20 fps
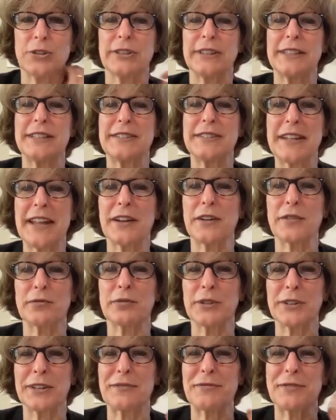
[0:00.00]
at least not a
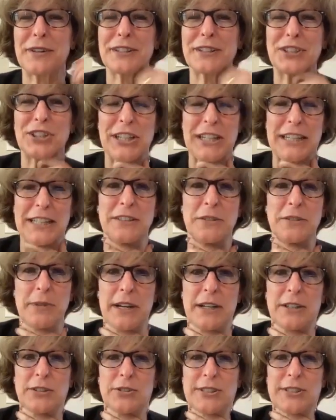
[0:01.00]
fully functioning
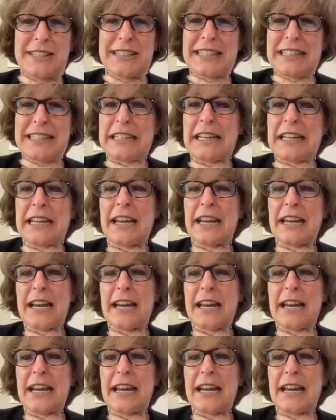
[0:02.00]
democracy.